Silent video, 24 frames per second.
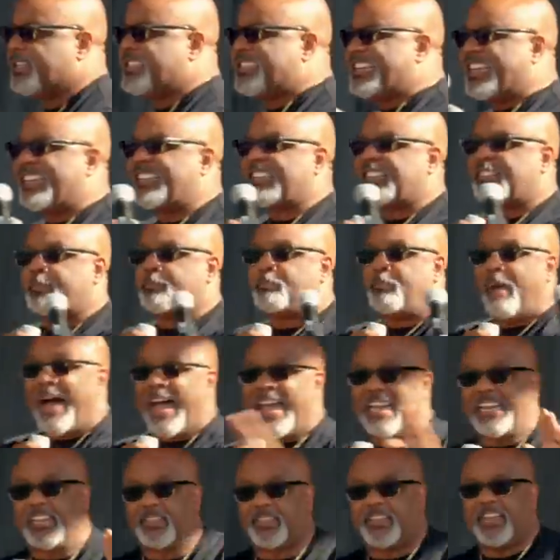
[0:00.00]

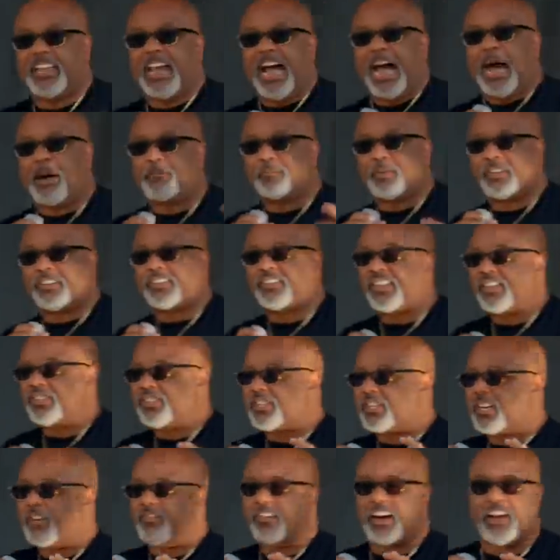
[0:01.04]
despite the
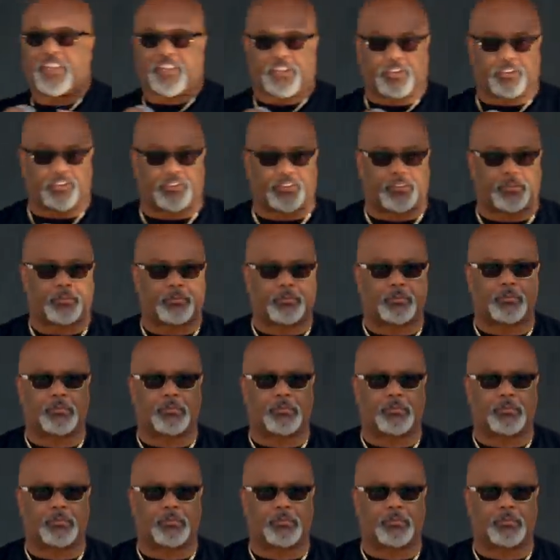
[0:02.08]
opposition of others.